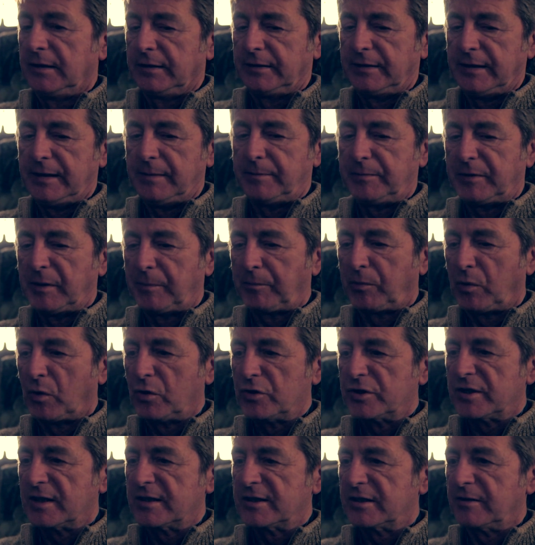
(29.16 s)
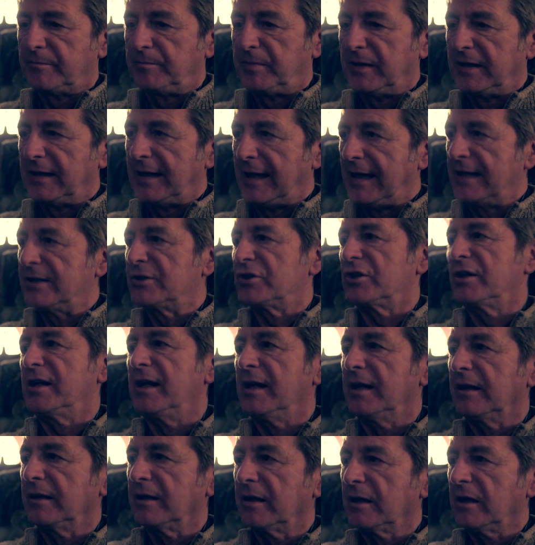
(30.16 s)
the process of being
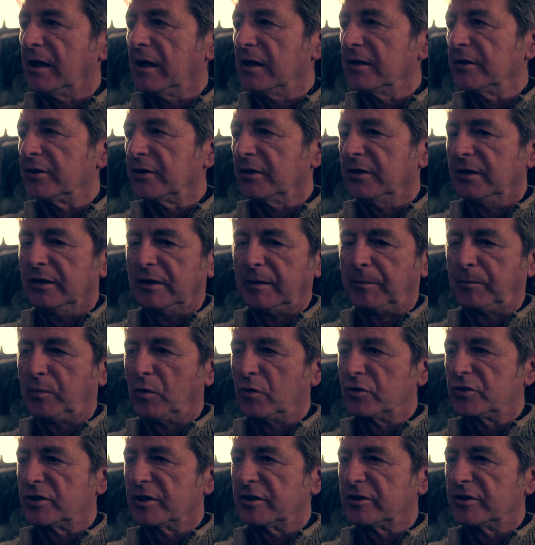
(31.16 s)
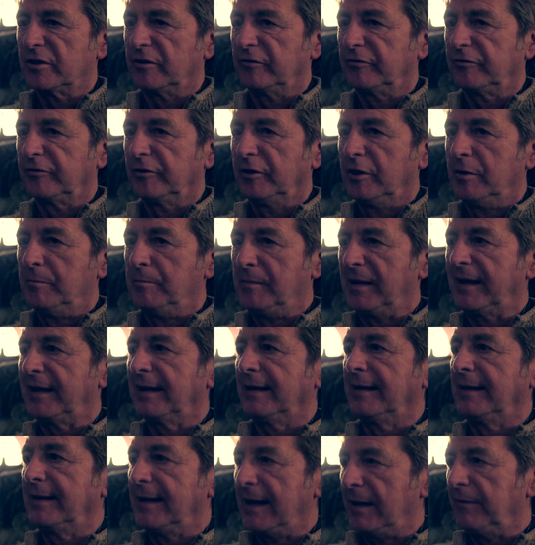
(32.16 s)
educated in art, the process of
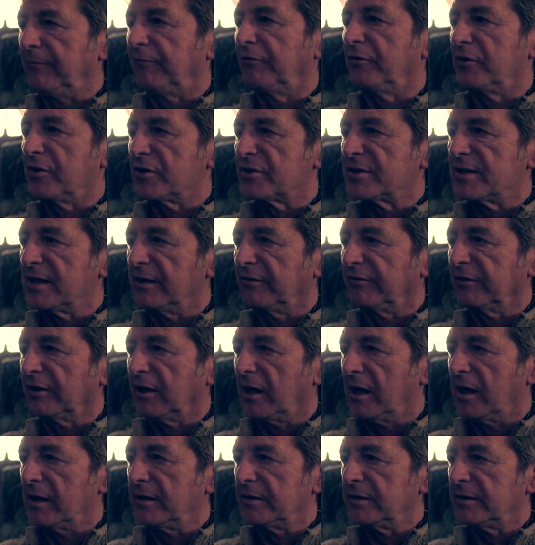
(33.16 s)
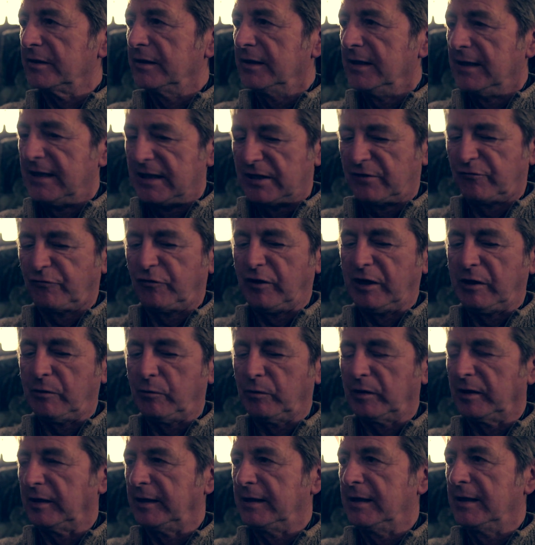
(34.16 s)
making a name for yourself in art, is
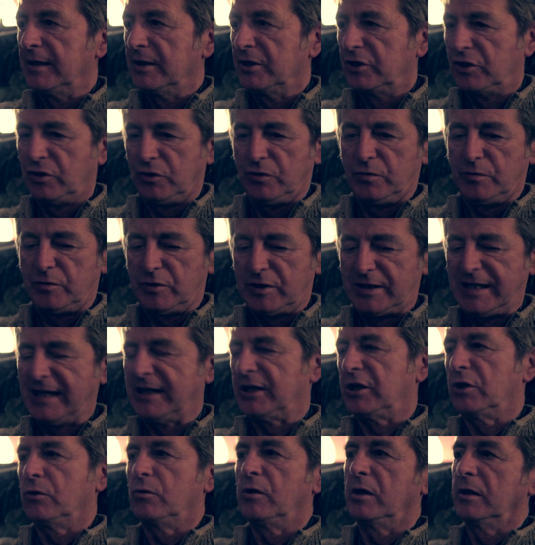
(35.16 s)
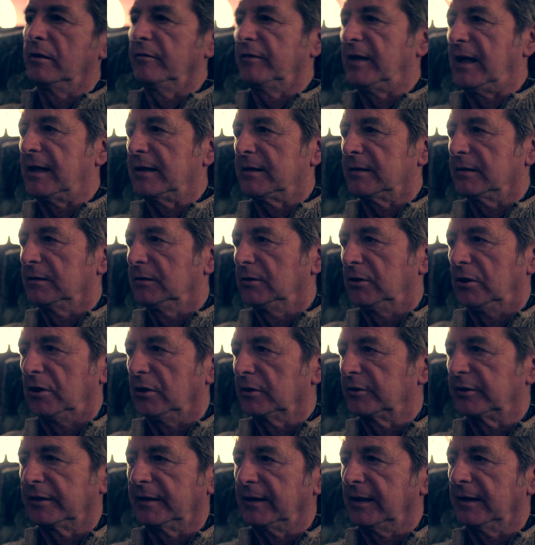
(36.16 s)
frequently to take you out of that
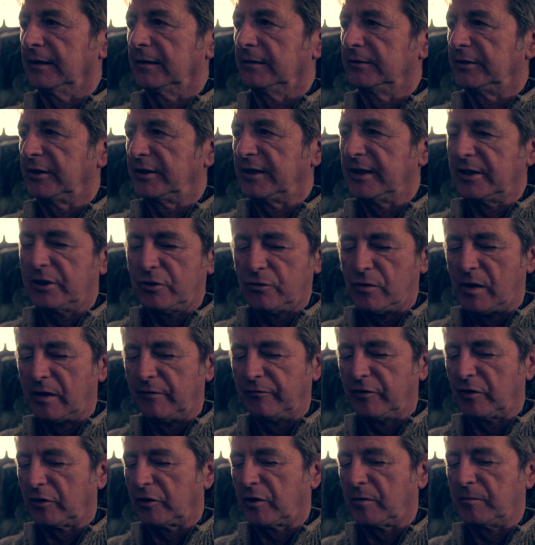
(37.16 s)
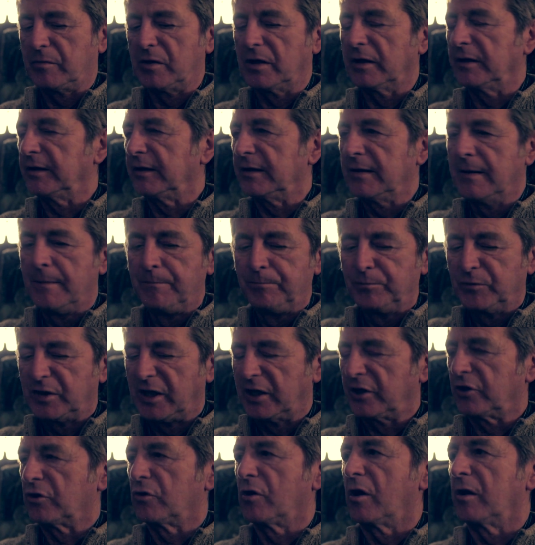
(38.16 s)
altogether, to take you out of your community,
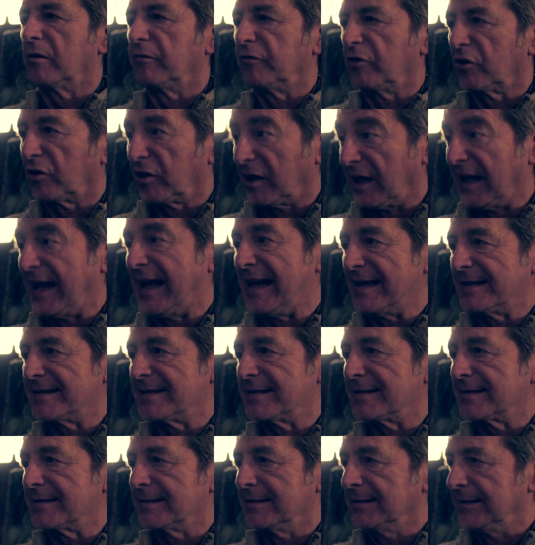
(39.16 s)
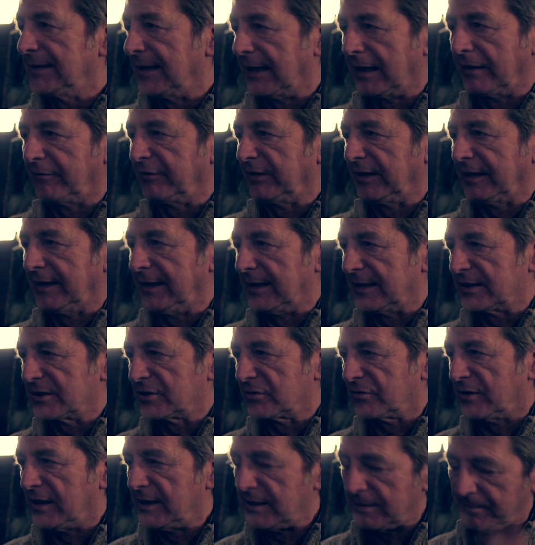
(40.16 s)
take you out of your class and everything
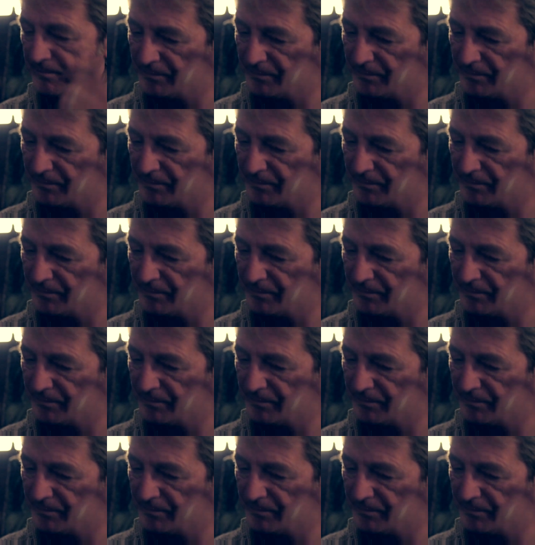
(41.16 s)
else, right?